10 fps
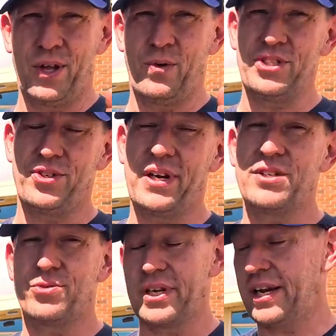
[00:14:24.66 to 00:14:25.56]
than what you
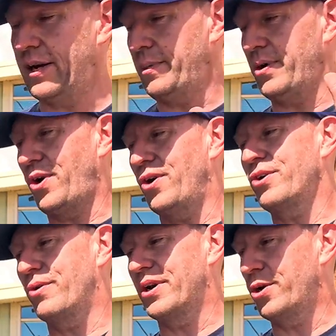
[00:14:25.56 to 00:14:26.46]
guys really care about. All
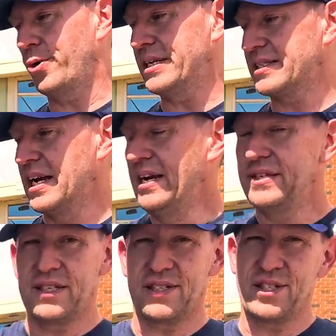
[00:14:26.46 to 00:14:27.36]
you wanna know is,
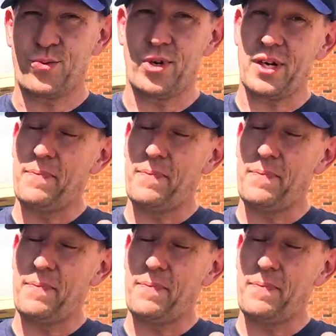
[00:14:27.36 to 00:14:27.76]
does this work?